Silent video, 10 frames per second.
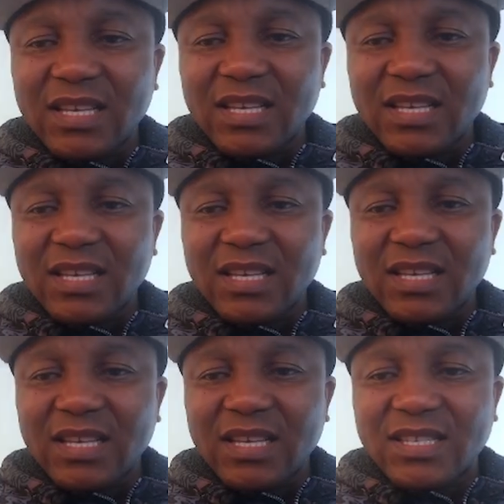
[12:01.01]
Now let's check to
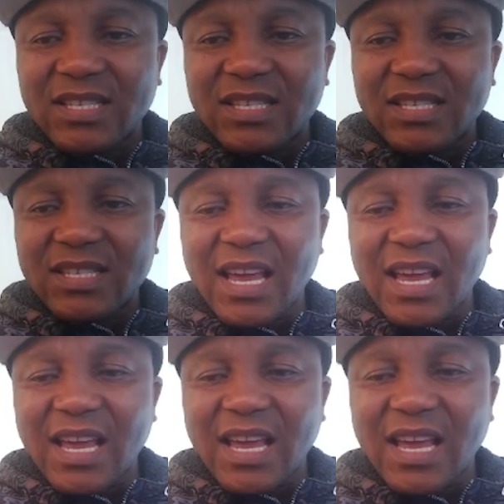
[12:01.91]
the actual example
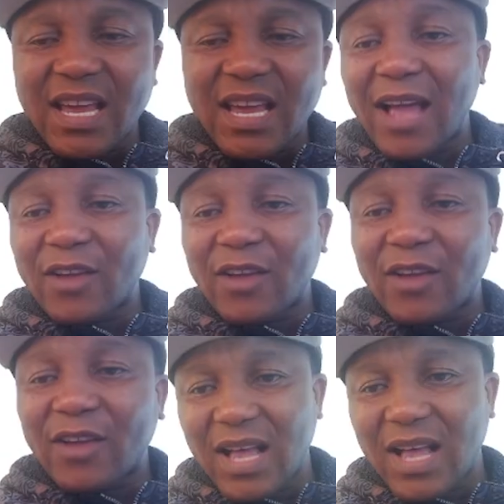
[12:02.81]
which they have given to
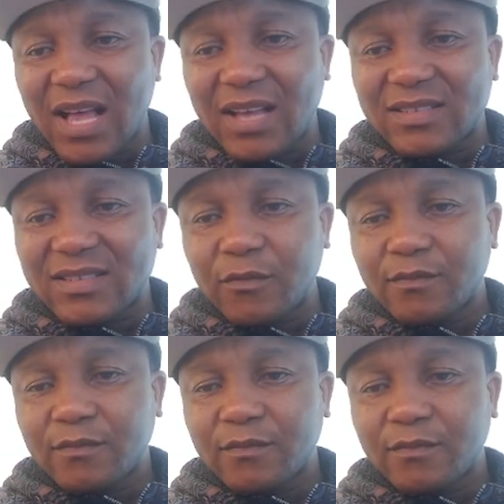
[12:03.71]
us now.
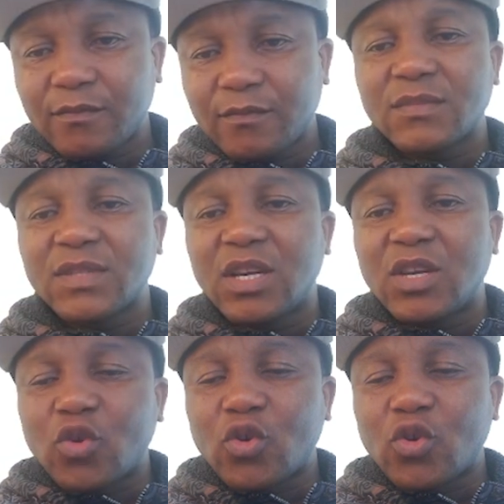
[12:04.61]

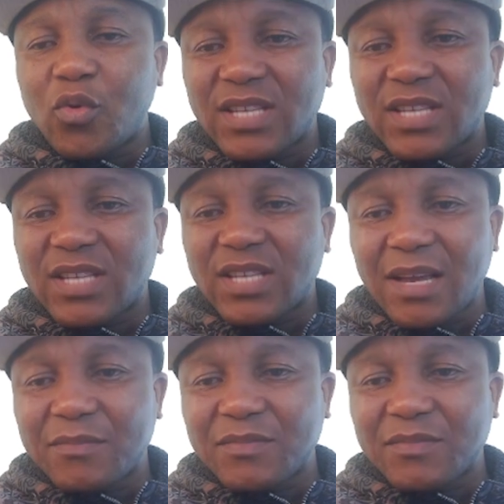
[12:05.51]
So we're gonna say A
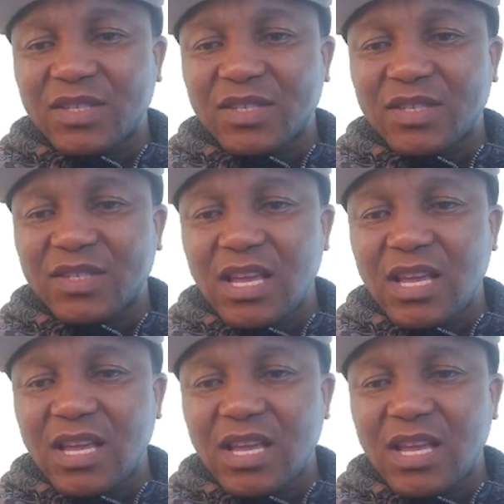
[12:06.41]
times D, it's
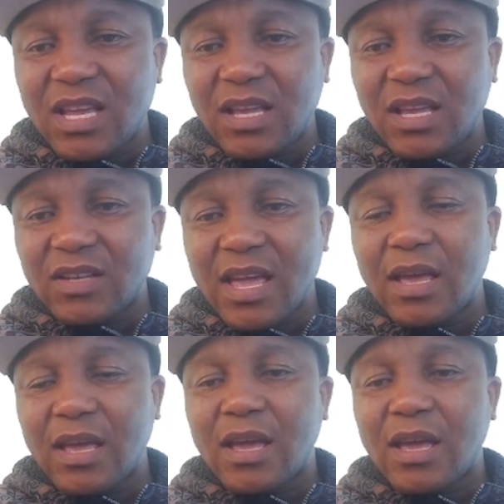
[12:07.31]
gonna be AE.